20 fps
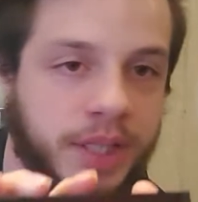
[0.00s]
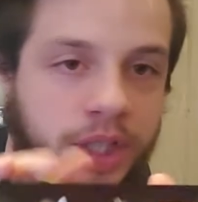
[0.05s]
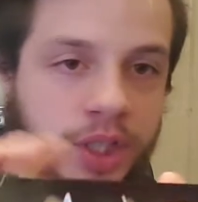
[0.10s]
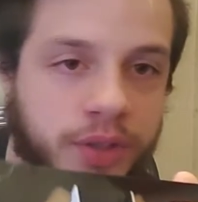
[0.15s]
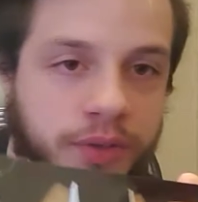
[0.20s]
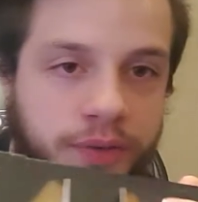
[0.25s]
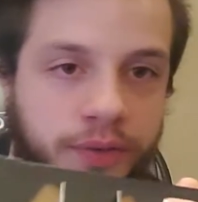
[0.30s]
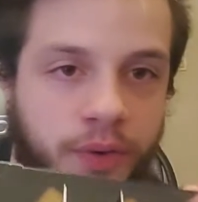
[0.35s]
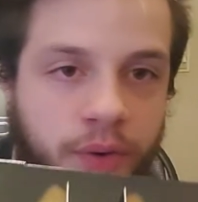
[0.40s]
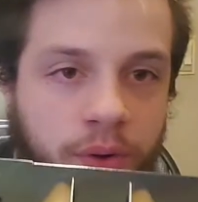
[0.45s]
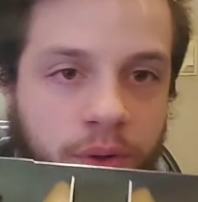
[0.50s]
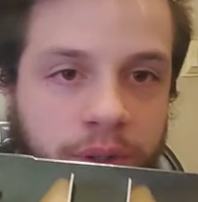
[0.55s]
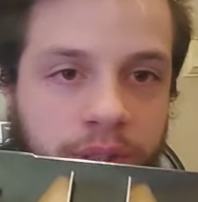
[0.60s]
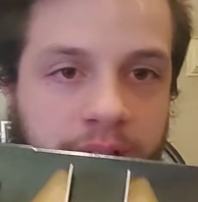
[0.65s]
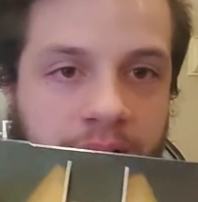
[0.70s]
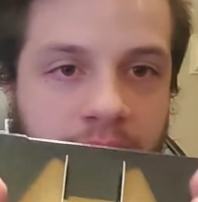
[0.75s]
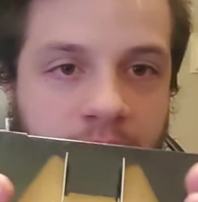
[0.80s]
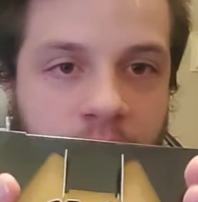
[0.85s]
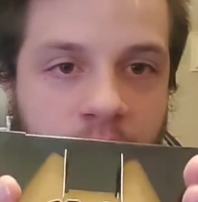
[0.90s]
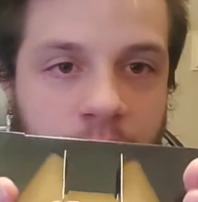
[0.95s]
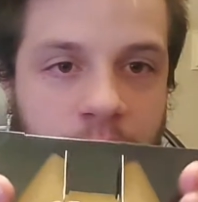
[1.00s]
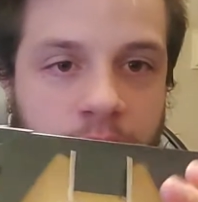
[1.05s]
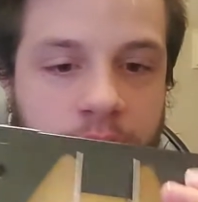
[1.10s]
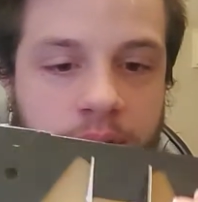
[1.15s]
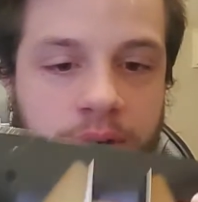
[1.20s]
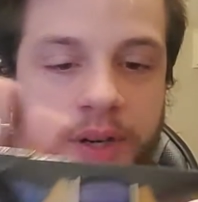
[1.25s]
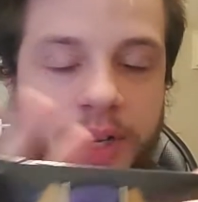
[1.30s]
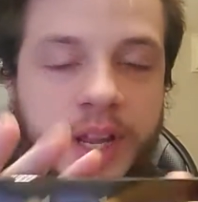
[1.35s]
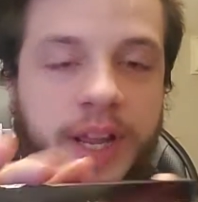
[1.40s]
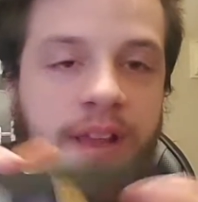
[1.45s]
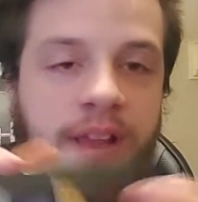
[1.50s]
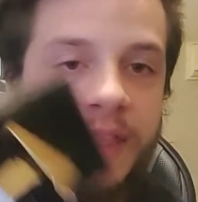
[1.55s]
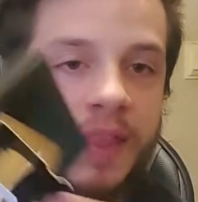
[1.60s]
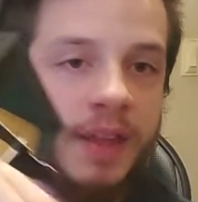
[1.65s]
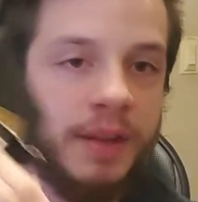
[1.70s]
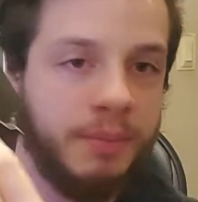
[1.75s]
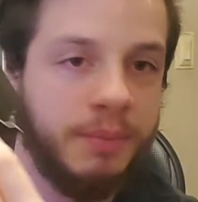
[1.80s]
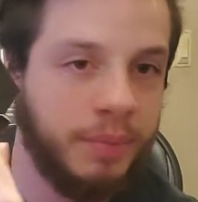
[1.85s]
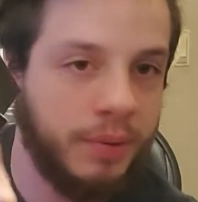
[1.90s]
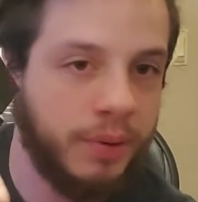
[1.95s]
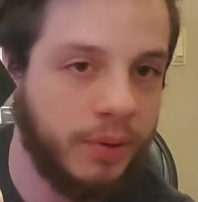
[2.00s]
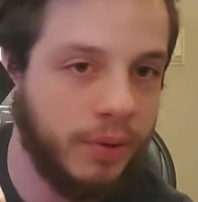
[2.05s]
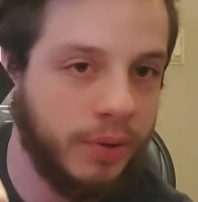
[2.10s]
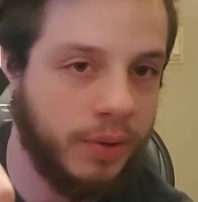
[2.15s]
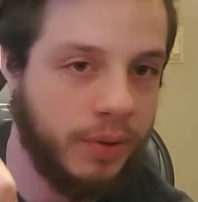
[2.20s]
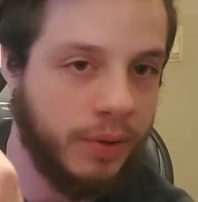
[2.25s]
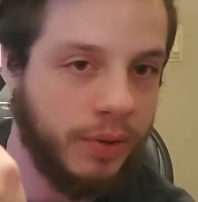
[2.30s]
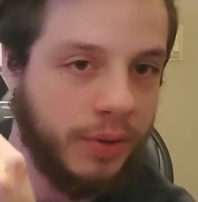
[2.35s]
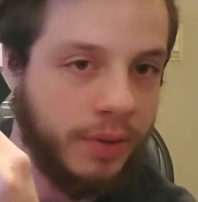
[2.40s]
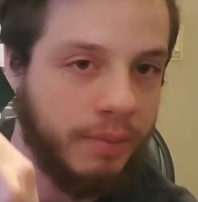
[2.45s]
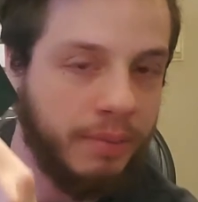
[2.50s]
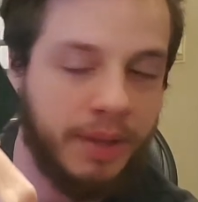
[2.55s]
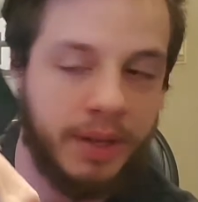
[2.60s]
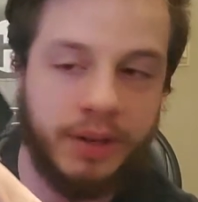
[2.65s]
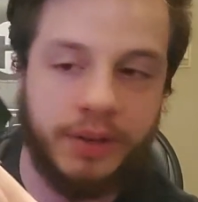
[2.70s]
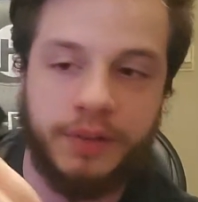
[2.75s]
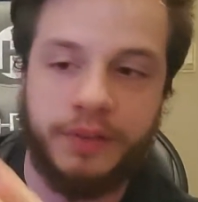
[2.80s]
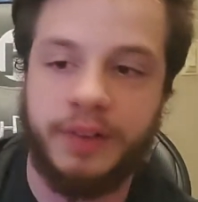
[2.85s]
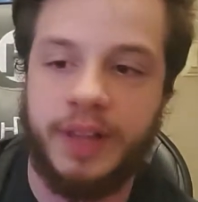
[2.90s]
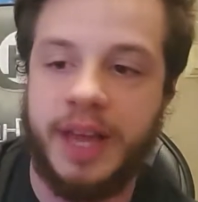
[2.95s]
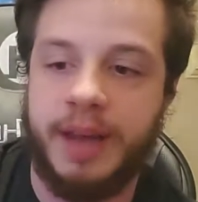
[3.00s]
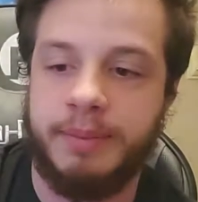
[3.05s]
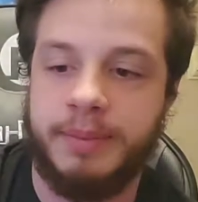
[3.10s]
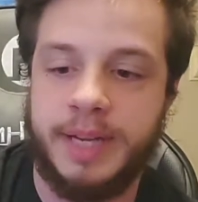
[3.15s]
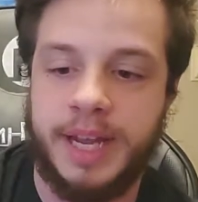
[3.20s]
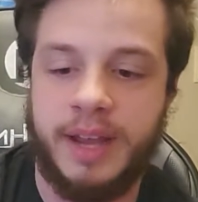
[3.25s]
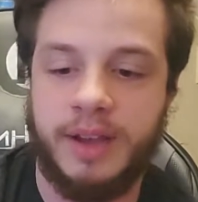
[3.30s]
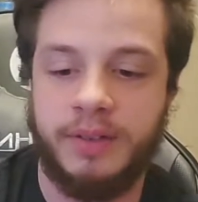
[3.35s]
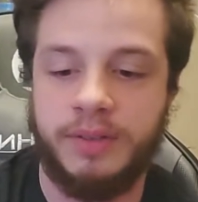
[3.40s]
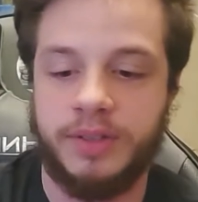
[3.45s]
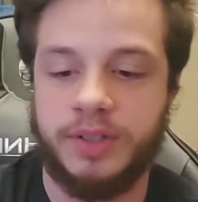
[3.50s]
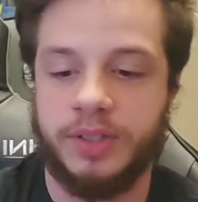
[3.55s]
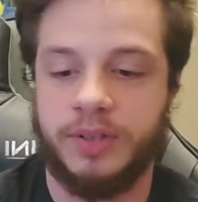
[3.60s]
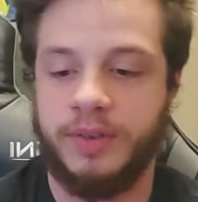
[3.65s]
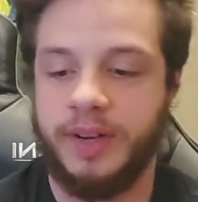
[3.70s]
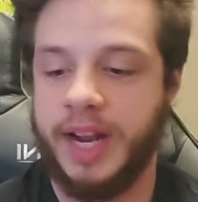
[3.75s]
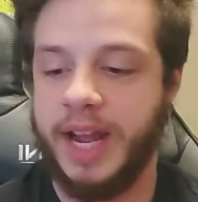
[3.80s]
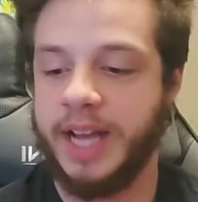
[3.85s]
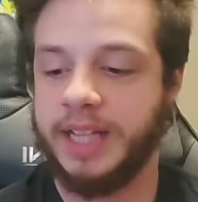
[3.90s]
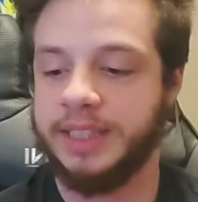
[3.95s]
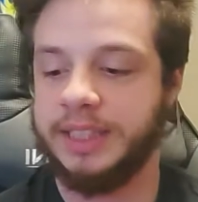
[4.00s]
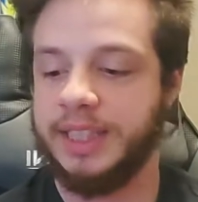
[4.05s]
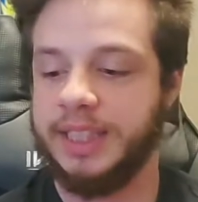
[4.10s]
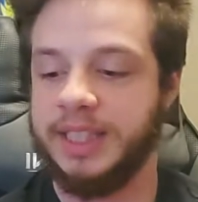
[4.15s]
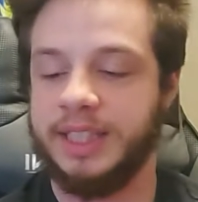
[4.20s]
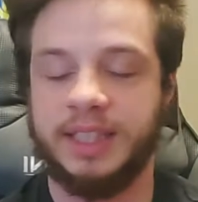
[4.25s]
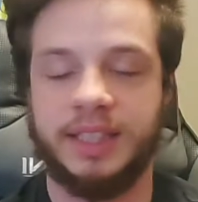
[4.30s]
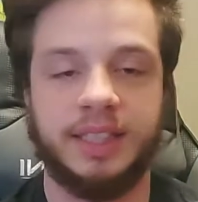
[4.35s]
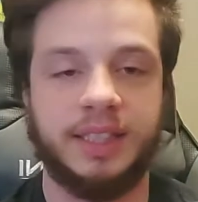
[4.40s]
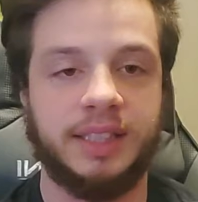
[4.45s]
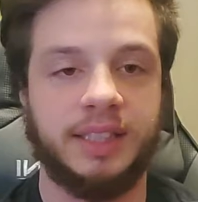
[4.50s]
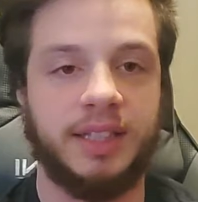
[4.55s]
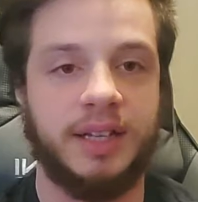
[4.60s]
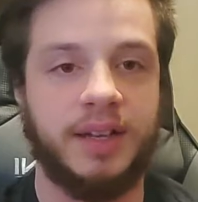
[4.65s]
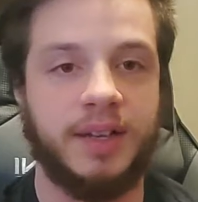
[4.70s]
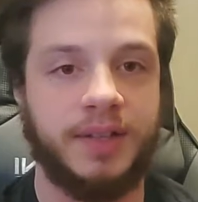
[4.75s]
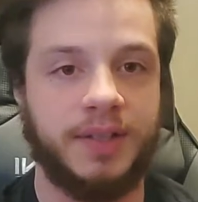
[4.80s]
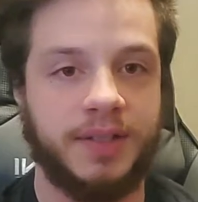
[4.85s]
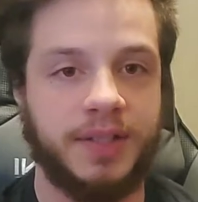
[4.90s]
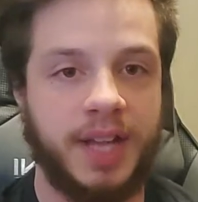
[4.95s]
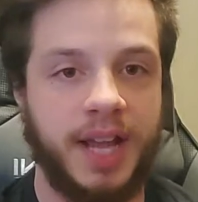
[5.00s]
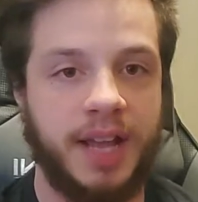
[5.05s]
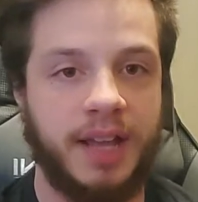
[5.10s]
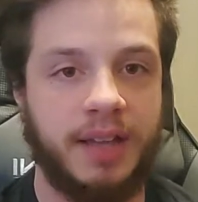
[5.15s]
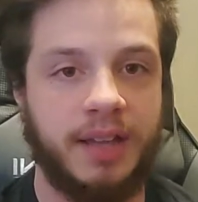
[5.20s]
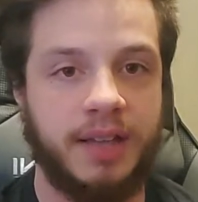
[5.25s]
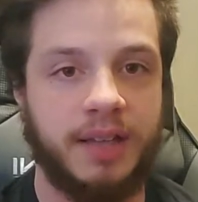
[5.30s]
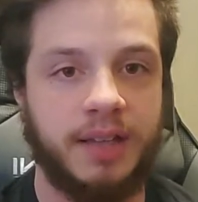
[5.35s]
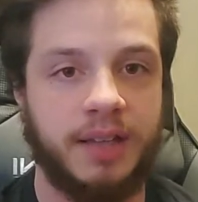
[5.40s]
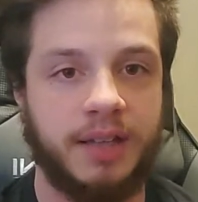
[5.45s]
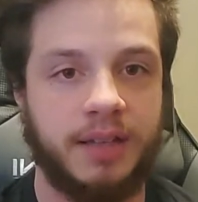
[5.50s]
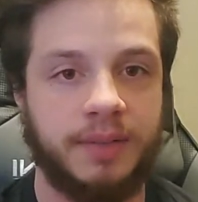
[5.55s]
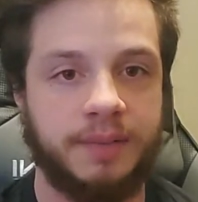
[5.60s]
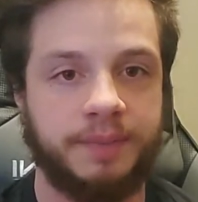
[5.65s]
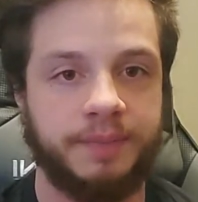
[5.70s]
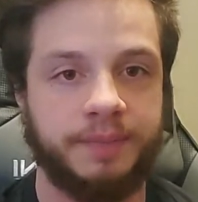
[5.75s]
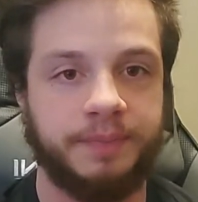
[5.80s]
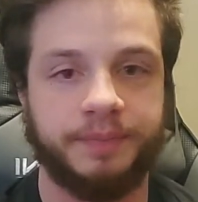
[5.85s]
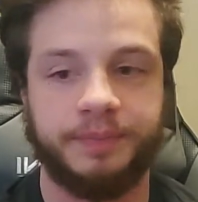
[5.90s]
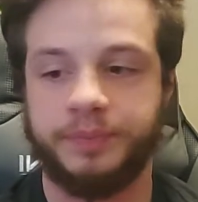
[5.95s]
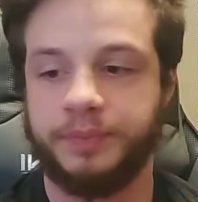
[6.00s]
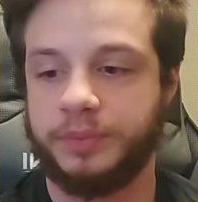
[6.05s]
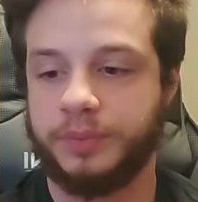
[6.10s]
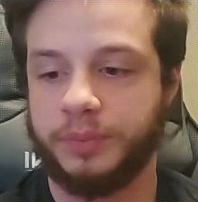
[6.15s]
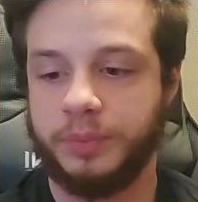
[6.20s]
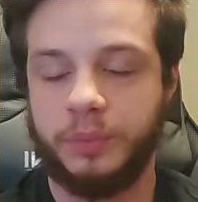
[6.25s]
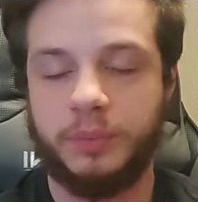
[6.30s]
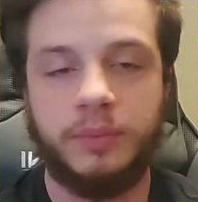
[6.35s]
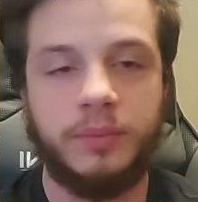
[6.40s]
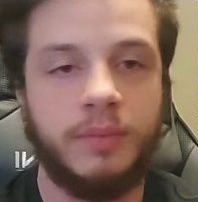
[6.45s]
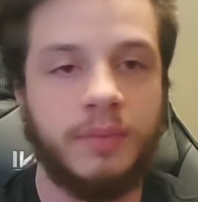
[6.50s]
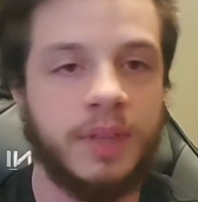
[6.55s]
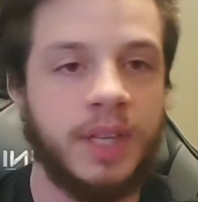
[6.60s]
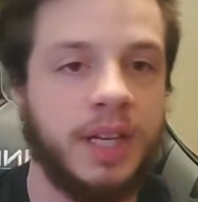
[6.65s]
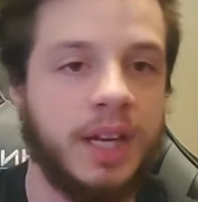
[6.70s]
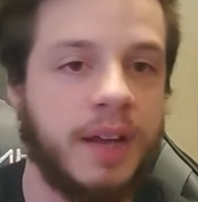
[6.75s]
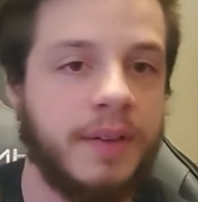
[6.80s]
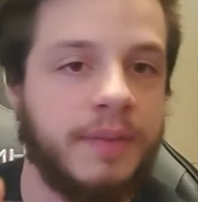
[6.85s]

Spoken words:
that you fold outward and then pull the middle flap down so it acts like a stand. And